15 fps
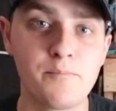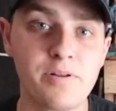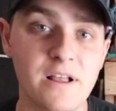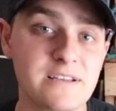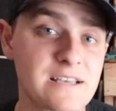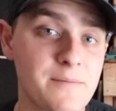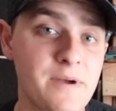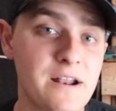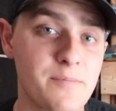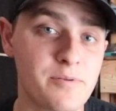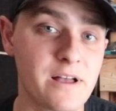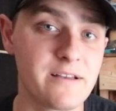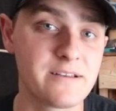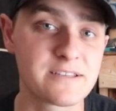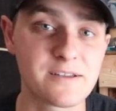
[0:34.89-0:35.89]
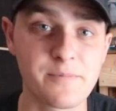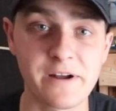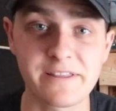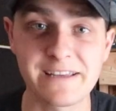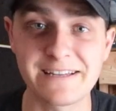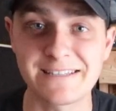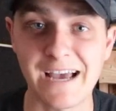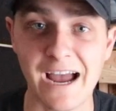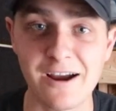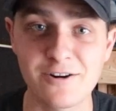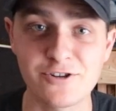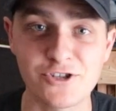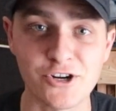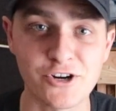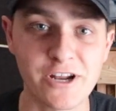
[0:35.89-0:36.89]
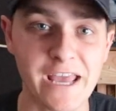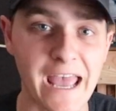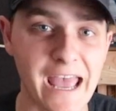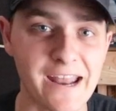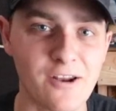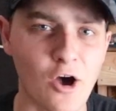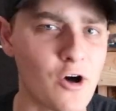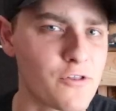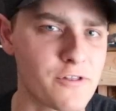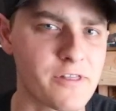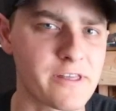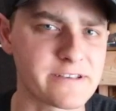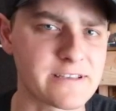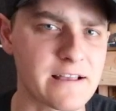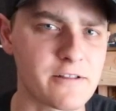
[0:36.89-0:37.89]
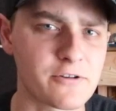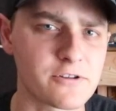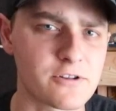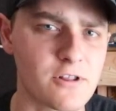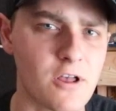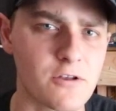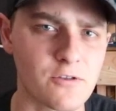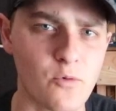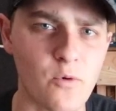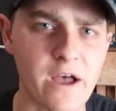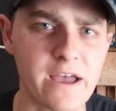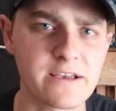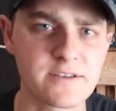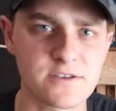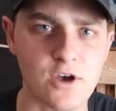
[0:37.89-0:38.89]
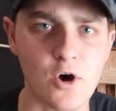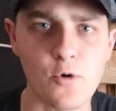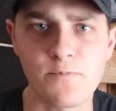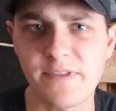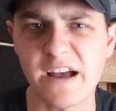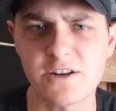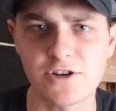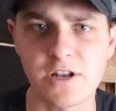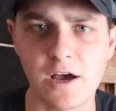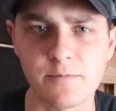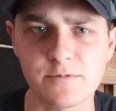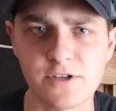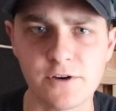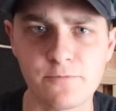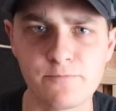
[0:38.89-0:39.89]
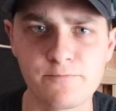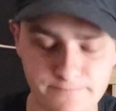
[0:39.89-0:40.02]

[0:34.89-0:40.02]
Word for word: Plus I made a playlist about the entire journey and all the things I learned along the way, so that should help too.